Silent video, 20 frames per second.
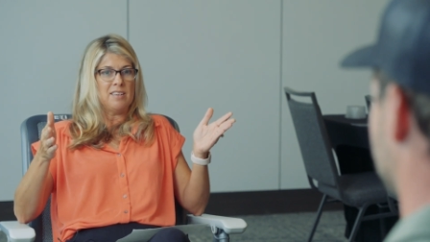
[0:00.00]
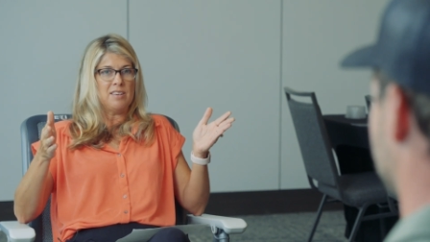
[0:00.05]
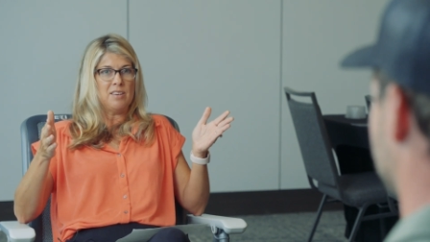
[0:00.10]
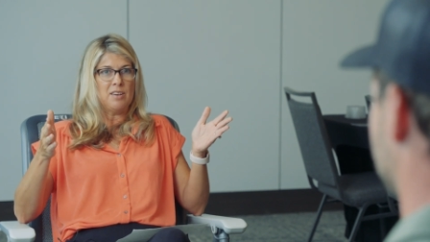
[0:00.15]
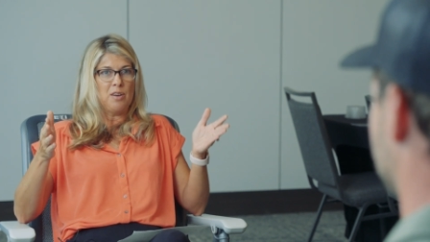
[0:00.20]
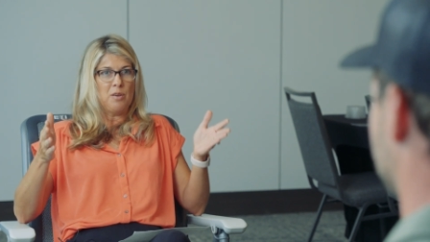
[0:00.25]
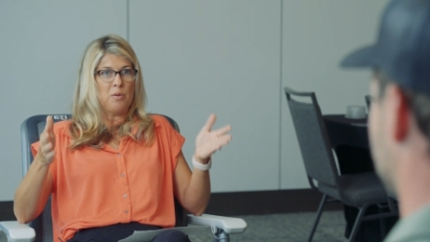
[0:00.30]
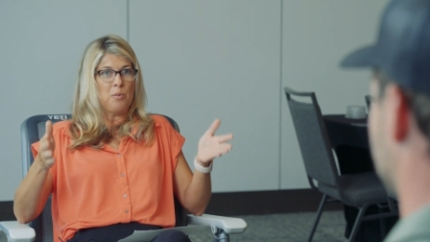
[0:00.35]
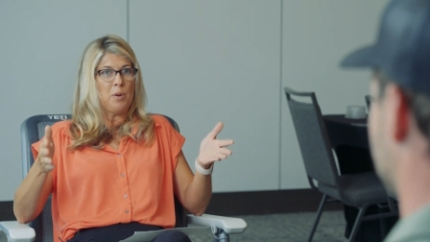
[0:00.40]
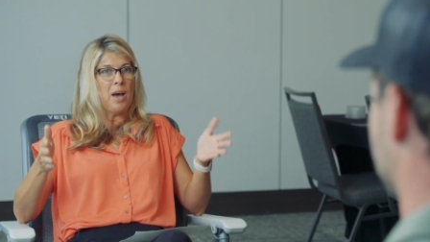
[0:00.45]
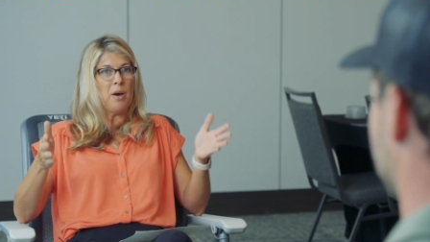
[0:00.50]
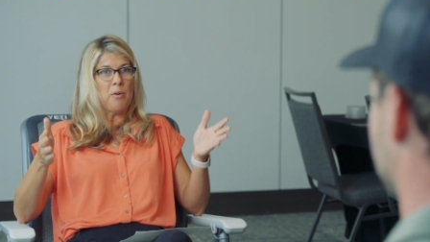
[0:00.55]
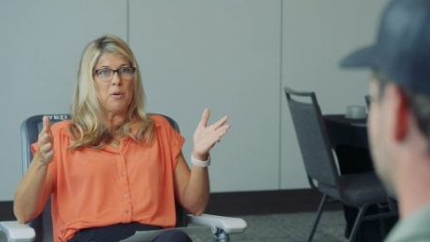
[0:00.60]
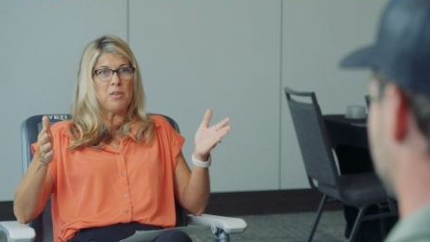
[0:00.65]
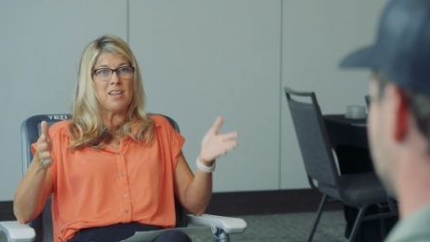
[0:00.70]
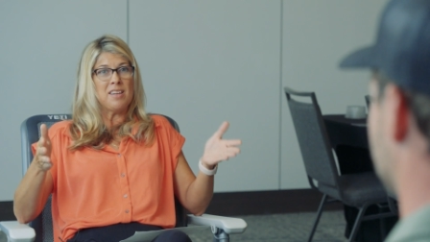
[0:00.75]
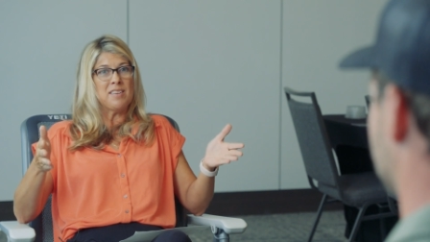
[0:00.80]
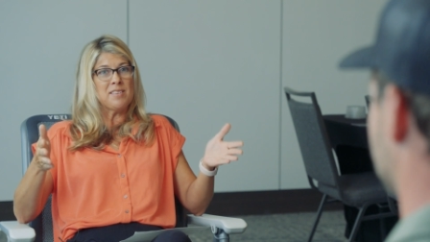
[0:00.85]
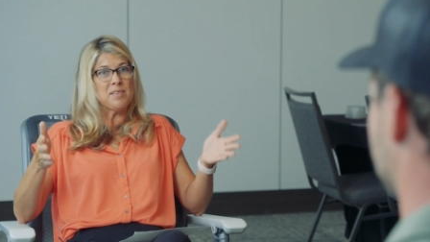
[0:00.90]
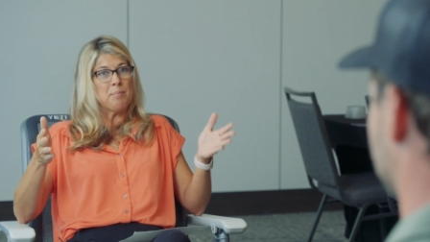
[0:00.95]
you know, how
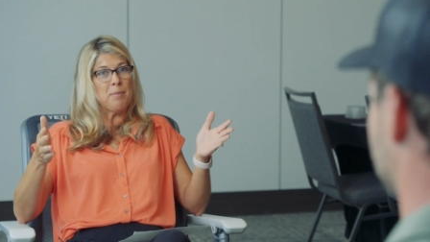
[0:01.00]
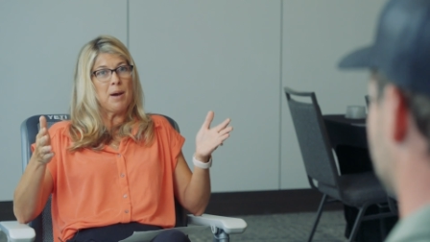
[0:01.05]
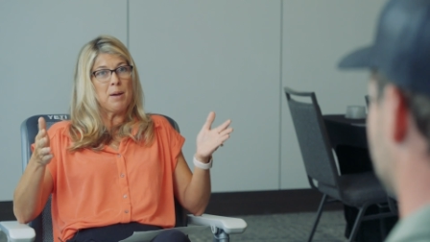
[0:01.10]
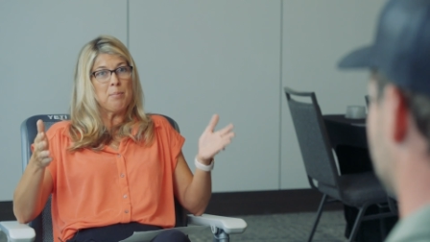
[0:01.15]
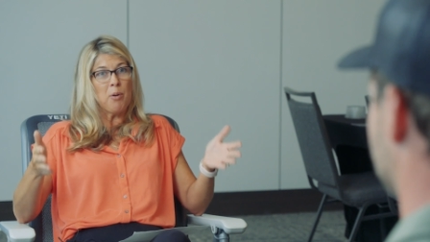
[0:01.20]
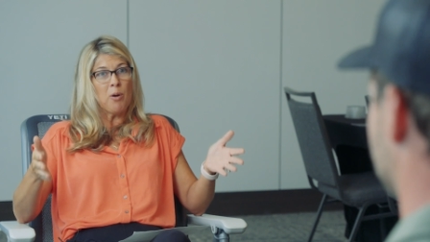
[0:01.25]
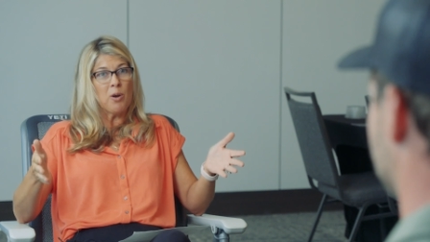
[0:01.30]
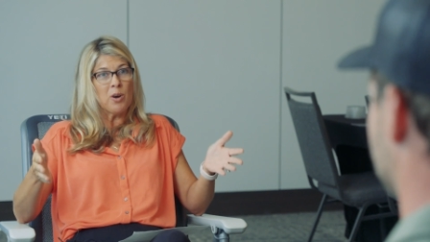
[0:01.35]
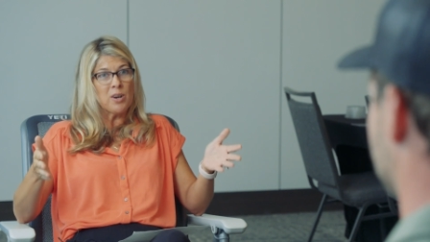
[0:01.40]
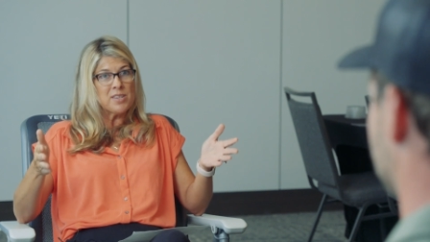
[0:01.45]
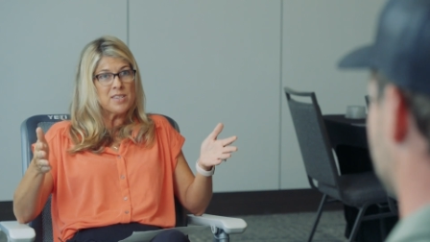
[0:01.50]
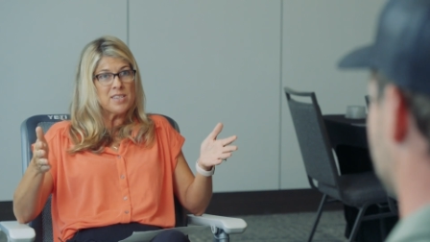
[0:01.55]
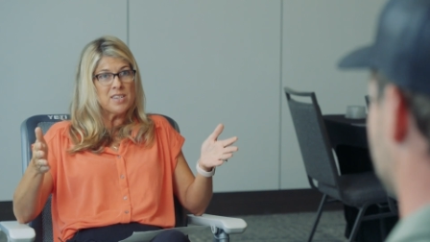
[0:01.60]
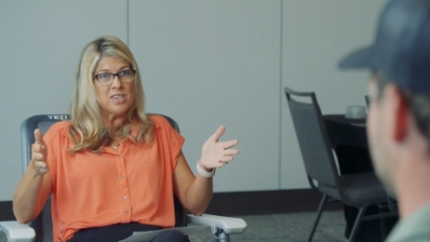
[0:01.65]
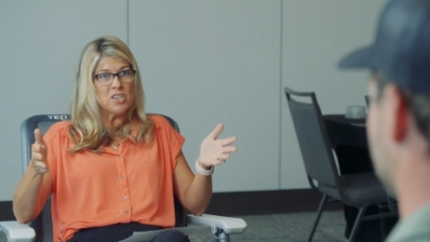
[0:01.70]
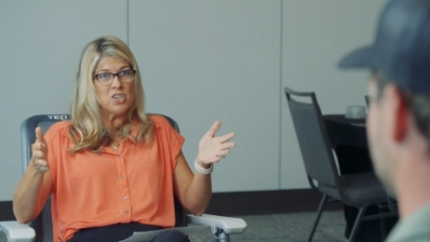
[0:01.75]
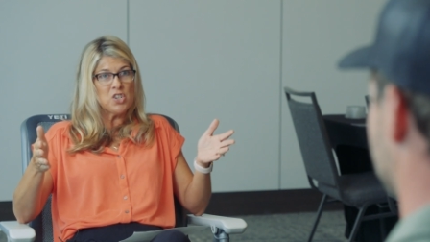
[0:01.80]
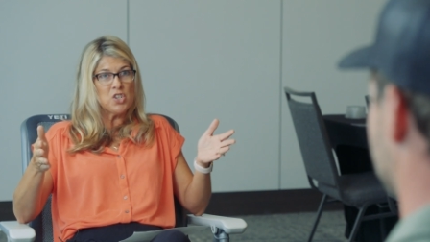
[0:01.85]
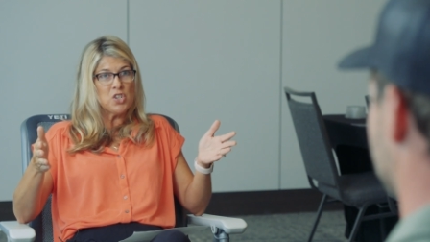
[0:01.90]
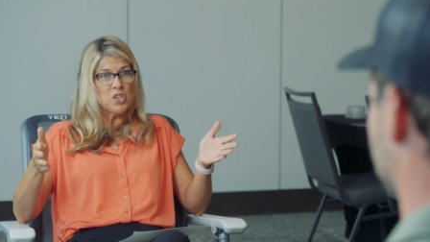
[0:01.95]
it is a
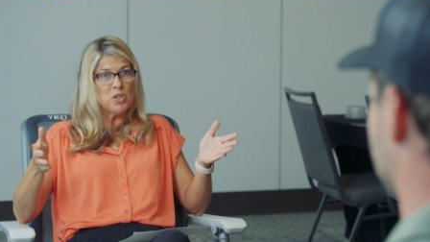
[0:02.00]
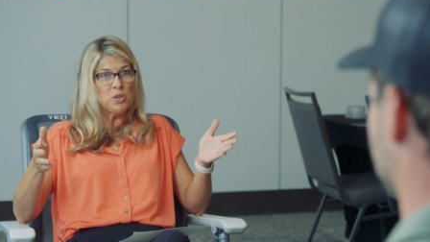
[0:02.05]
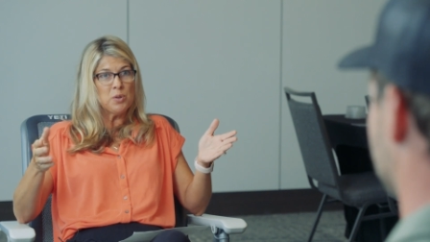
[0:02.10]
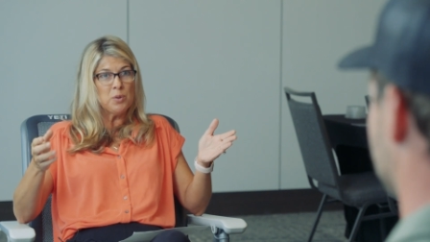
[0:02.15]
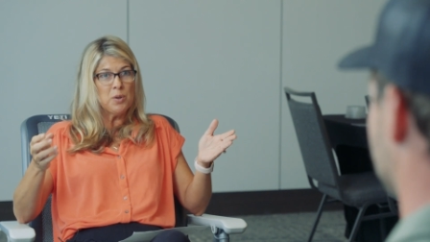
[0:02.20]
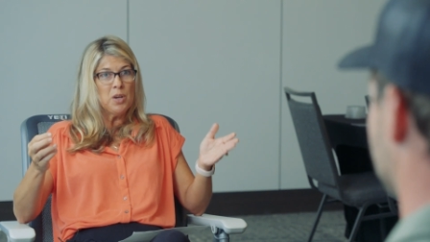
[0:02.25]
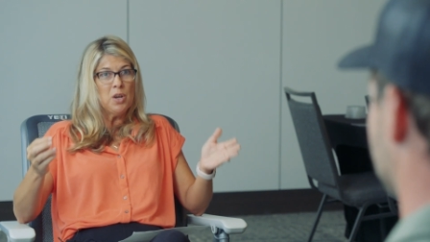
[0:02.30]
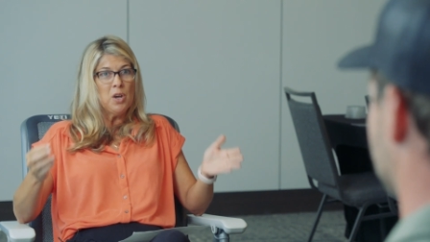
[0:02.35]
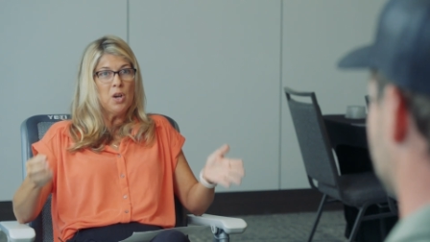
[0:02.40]
bipartisan issue,